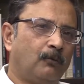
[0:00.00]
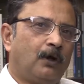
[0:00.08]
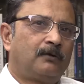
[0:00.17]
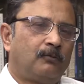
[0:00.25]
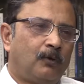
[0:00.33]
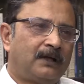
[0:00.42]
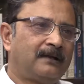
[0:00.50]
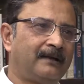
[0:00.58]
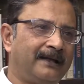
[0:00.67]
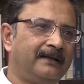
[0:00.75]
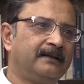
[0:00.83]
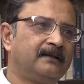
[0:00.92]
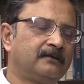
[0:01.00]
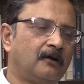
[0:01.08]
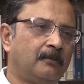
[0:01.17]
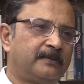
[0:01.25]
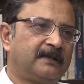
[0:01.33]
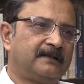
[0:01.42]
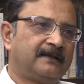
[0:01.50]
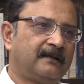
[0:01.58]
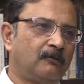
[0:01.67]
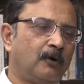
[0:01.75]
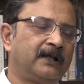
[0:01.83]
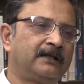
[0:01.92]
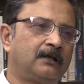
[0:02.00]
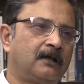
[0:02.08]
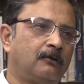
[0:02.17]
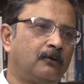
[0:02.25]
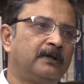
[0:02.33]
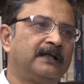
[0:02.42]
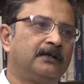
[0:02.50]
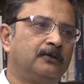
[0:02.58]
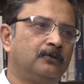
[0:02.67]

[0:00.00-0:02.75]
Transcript: What, what are India's options and what could it